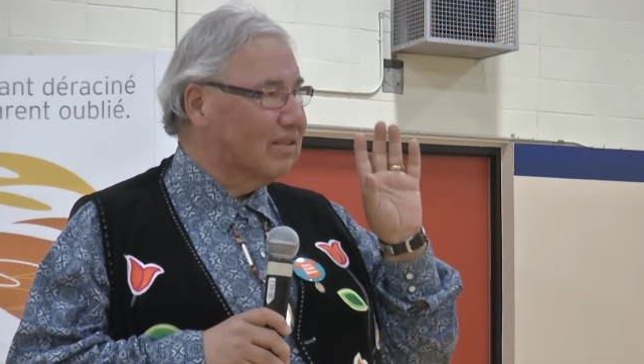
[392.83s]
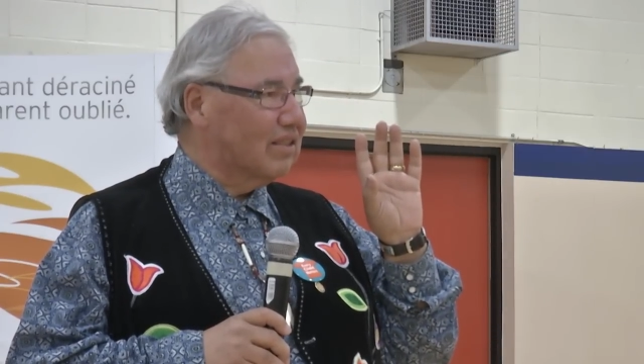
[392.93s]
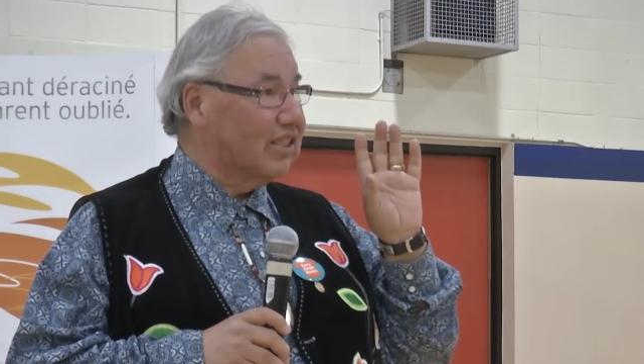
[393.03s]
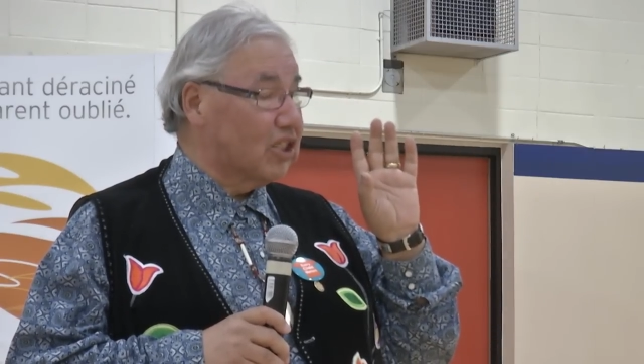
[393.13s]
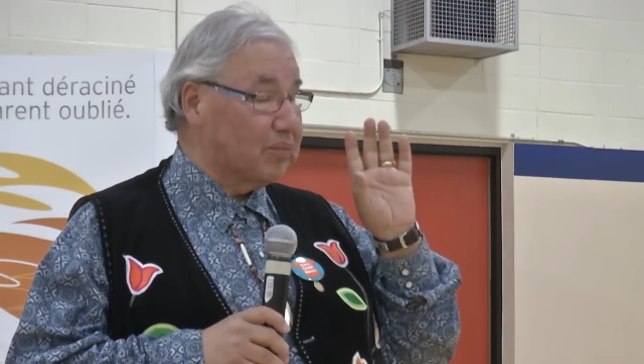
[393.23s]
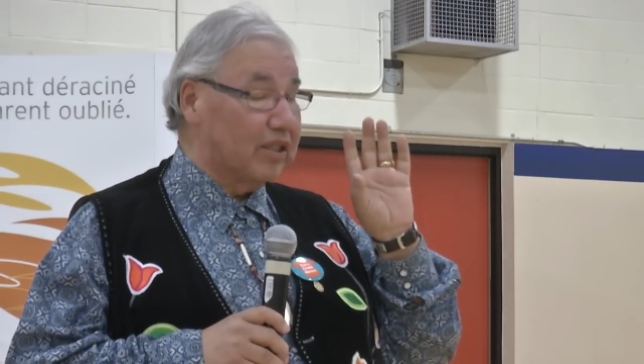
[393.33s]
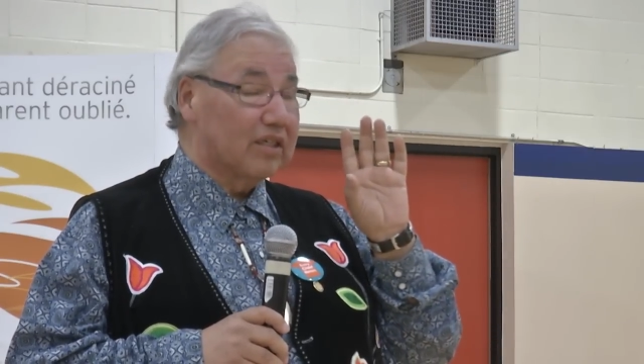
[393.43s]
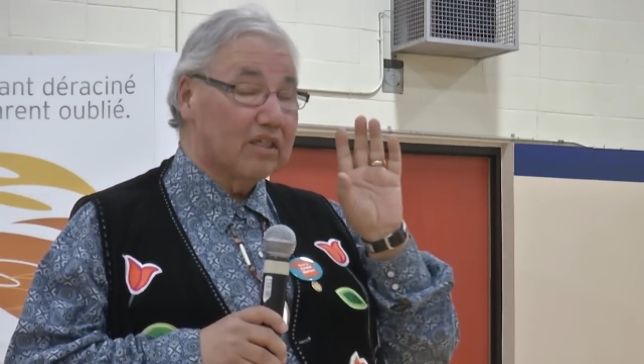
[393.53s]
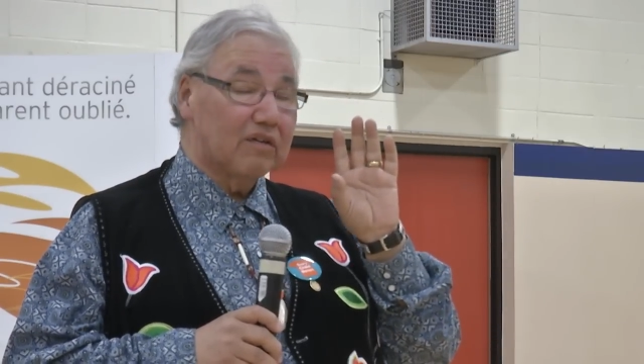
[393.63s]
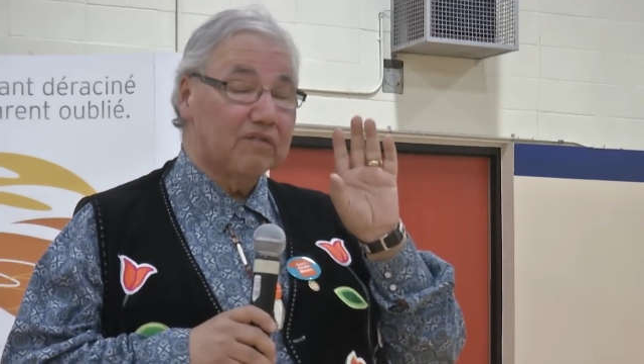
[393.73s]
And they spent
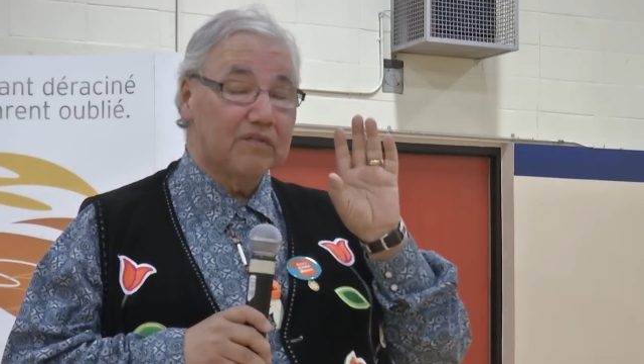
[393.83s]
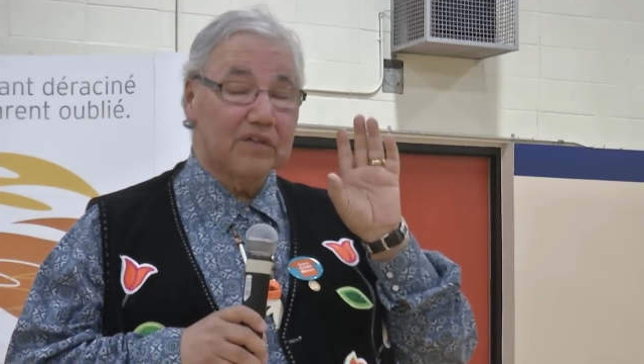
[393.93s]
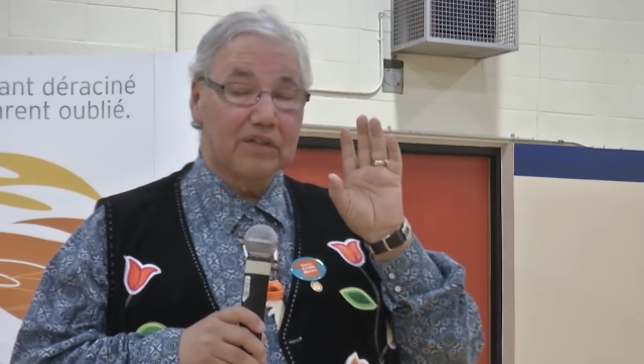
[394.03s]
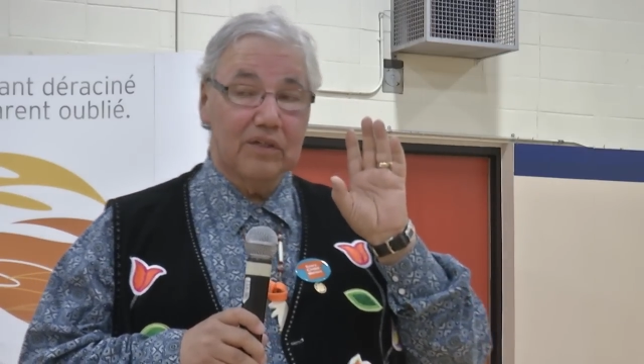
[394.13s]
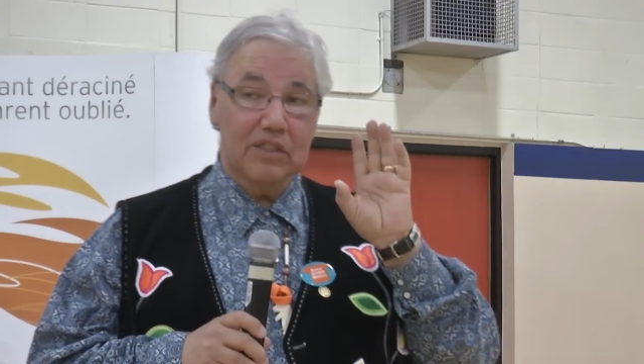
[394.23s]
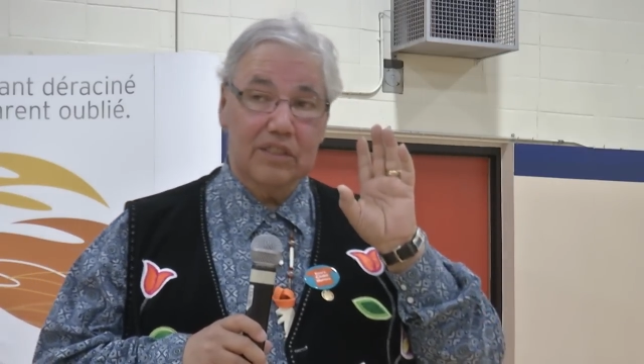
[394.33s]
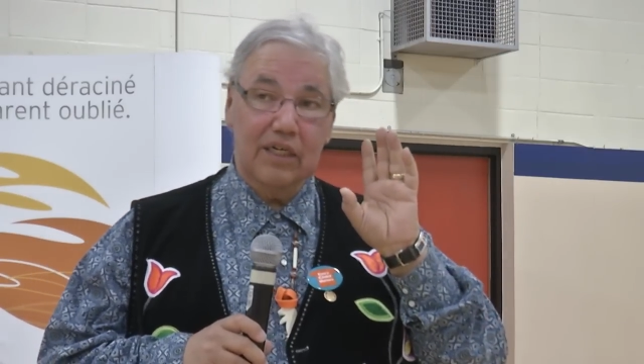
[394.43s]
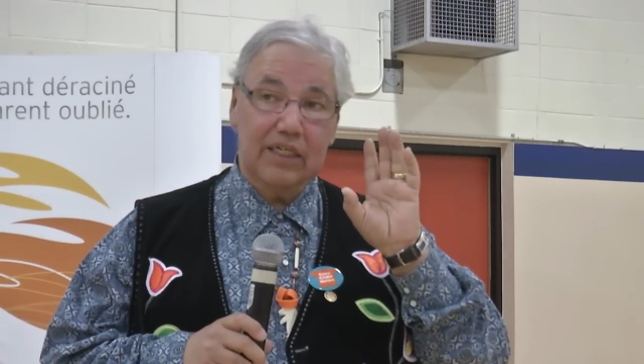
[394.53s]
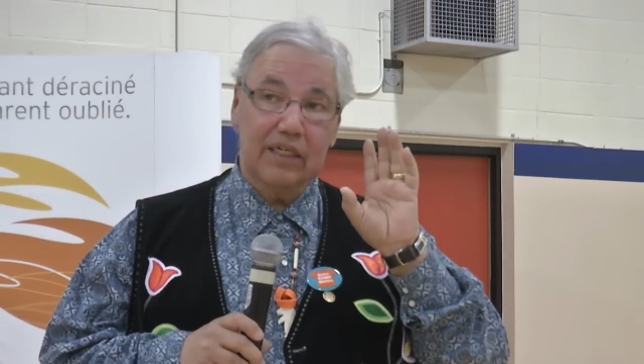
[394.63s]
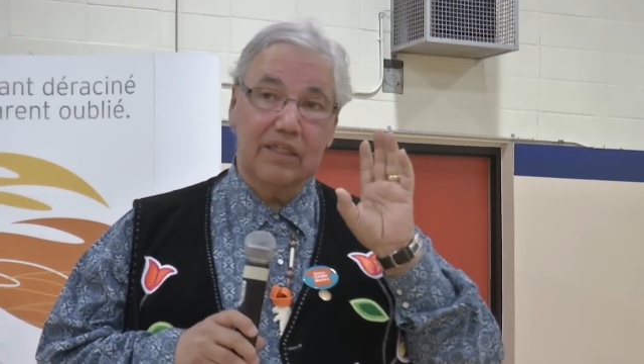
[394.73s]
150 years
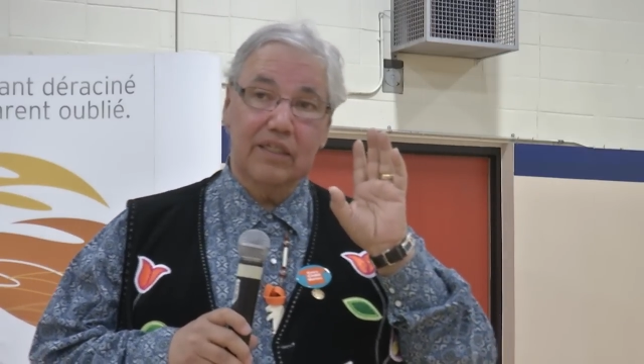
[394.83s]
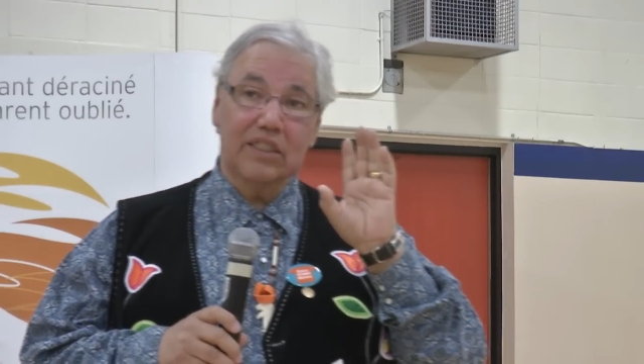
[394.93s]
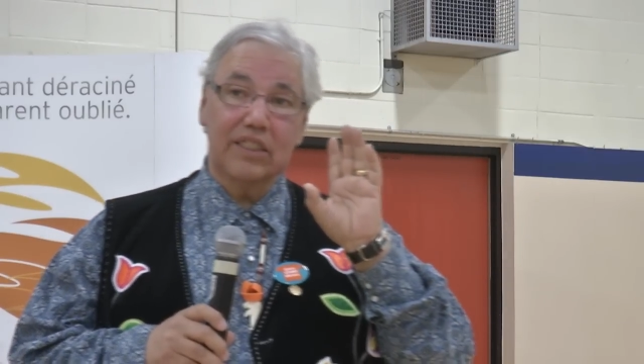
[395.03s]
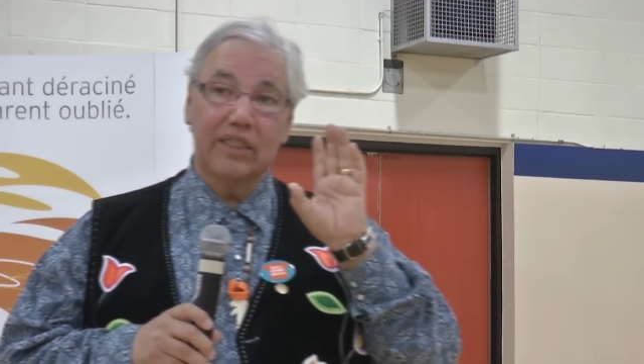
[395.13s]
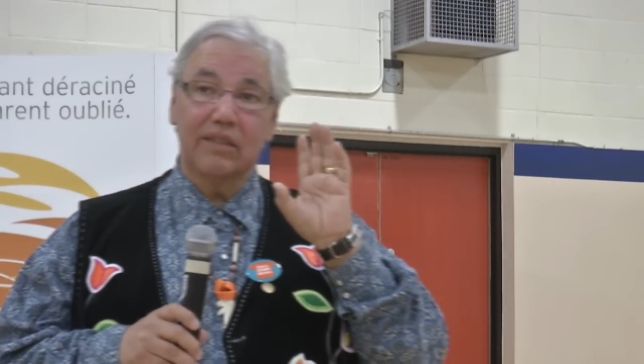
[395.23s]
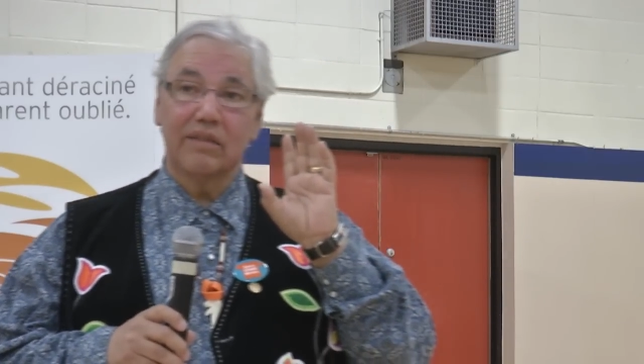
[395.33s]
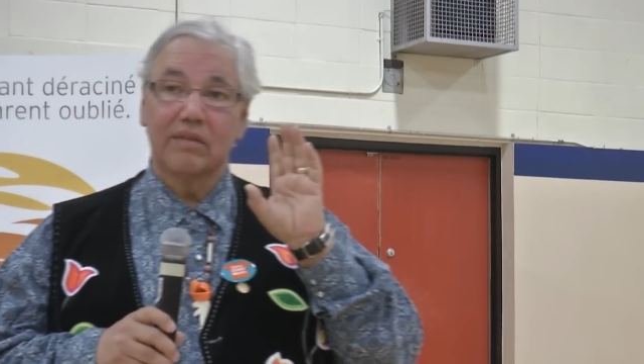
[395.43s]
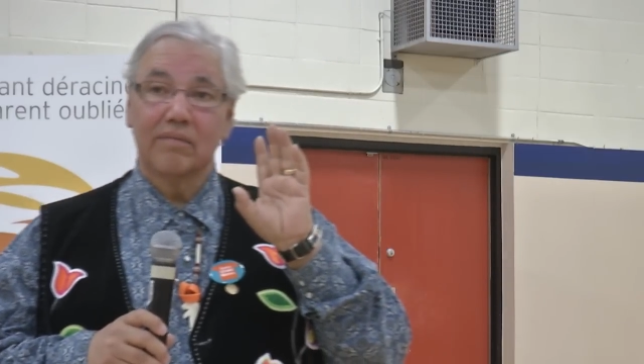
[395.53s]
knocking things down.